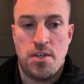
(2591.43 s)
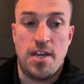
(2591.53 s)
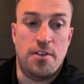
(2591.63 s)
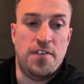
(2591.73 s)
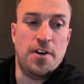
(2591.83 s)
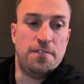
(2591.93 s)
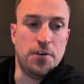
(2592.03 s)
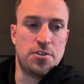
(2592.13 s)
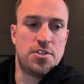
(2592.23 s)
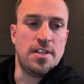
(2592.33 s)
Yeah, the very
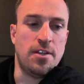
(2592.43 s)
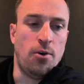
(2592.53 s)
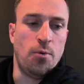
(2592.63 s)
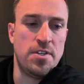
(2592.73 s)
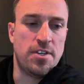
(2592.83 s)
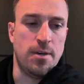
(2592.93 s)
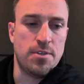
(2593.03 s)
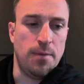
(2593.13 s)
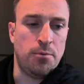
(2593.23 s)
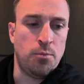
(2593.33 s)
first thing that always comes
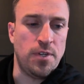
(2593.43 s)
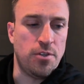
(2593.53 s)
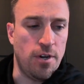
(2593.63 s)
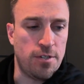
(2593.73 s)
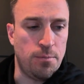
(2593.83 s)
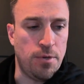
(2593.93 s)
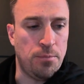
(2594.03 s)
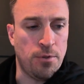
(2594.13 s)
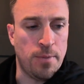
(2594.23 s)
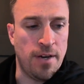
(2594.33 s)
up when we talk to
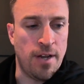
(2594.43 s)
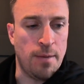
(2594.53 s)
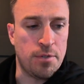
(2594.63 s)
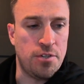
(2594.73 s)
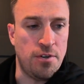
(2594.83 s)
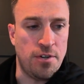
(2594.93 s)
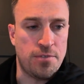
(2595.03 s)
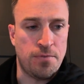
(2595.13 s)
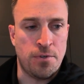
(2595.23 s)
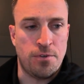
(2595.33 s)
people about opportunities
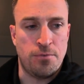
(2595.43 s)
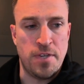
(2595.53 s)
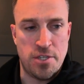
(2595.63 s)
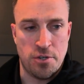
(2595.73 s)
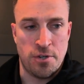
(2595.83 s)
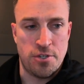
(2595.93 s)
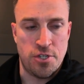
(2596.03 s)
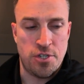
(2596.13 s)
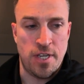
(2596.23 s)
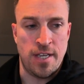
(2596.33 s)
for
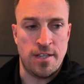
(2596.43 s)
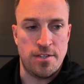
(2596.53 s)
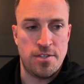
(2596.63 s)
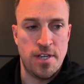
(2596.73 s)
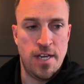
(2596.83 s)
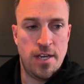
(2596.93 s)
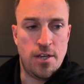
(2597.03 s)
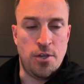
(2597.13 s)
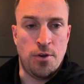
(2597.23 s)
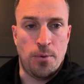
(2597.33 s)
research is,
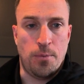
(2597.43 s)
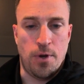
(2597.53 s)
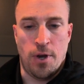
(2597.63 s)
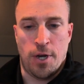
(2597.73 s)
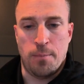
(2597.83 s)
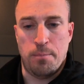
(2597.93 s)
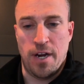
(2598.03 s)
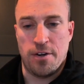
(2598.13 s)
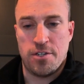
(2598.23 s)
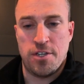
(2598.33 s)
a
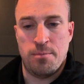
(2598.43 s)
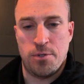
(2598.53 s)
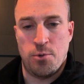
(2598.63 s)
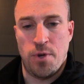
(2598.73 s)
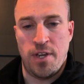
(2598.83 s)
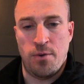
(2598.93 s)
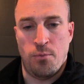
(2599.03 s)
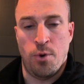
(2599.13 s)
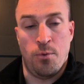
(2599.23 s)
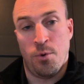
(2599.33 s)
comparison between
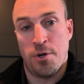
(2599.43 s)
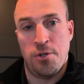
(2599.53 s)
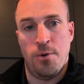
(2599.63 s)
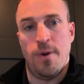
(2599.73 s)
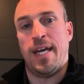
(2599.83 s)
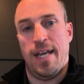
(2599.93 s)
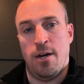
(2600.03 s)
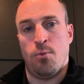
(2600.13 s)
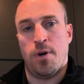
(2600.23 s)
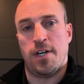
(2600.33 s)
what we're doing and
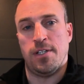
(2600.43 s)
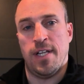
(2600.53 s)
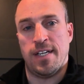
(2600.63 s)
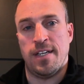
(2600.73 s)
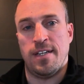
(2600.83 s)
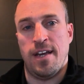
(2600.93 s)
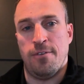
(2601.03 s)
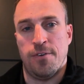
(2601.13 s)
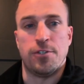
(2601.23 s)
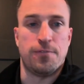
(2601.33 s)
how we're collecting data
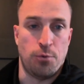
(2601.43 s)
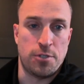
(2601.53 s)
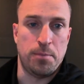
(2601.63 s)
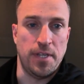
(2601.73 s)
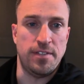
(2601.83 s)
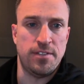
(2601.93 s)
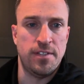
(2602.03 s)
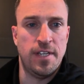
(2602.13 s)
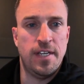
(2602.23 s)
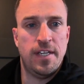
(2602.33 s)
versus force plates.
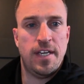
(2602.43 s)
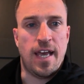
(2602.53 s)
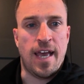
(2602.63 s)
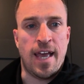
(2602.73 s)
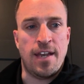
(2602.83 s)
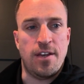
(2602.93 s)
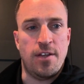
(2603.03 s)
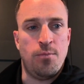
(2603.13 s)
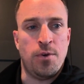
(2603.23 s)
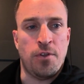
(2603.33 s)
And
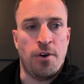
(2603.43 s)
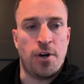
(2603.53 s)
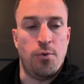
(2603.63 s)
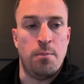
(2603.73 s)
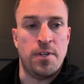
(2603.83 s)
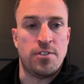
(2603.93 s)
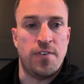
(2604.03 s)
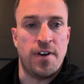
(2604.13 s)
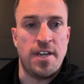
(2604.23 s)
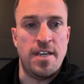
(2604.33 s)
with our equipment, it's
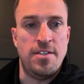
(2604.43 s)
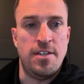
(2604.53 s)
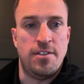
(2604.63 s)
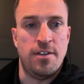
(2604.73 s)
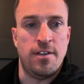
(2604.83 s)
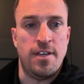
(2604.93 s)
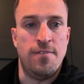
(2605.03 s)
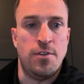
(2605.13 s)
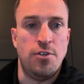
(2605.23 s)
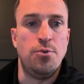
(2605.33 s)
very easy to
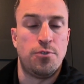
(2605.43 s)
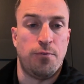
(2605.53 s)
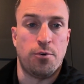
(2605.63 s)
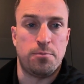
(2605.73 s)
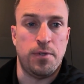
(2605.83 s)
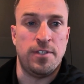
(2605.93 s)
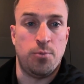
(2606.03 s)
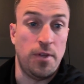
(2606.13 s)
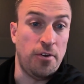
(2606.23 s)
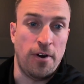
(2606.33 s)
even use force plates
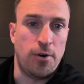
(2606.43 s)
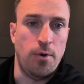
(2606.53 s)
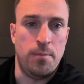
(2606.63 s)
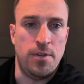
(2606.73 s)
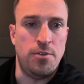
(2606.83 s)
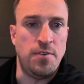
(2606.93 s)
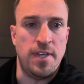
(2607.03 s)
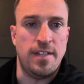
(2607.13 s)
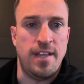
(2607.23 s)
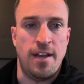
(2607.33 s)
with our equipment. You can
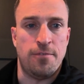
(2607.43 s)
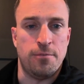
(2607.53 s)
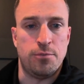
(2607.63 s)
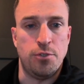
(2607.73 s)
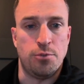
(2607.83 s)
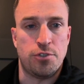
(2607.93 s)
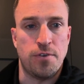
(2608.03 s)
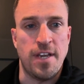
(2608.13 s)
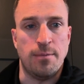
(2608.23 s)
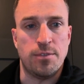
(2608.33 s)
get data from two
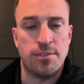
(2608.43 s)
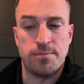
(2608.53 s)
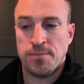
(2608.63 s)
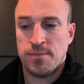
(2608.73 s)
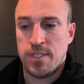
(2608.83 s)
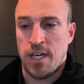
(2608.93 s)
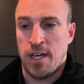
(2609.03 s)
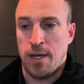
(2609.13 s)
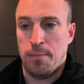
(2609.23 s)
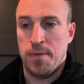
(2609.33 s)
streams.
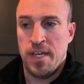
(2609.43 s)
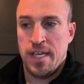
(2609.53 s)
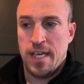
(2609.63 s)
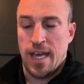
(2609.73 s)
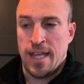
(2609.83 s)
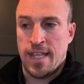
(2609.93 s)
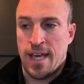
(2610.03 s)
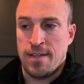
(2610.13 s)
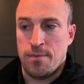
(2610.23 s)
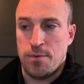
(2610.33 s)
And
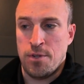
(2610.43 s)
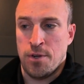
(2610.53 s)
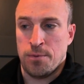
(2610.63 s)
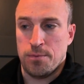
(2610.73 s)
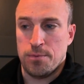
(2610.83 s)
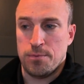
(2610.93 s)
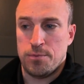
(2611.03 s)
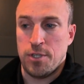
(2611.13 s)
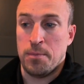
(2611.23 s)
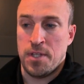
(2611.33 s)
then,
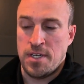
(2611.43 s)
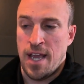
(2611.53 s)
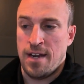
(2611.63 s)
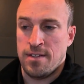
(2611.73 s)
some of the data